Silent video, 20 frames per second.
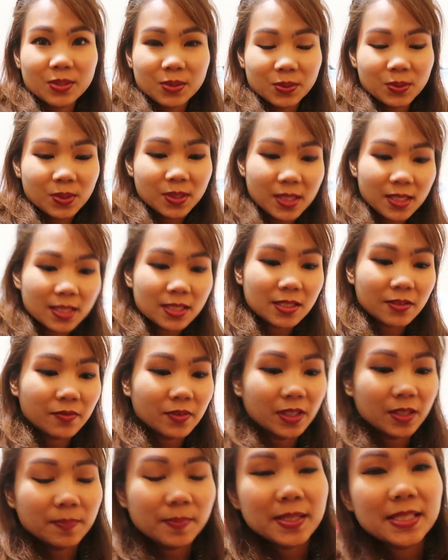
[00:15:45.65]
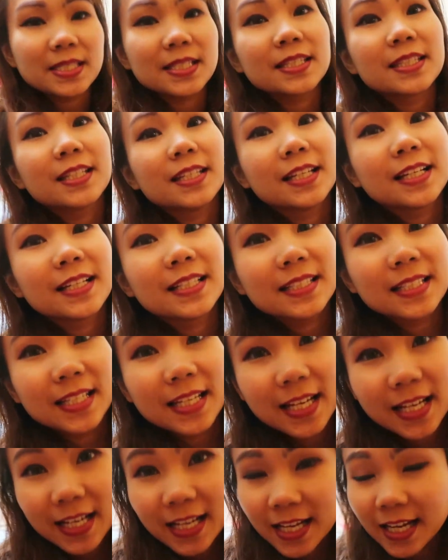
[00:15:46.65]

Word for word: So today, nasa Philippines na talaga sila.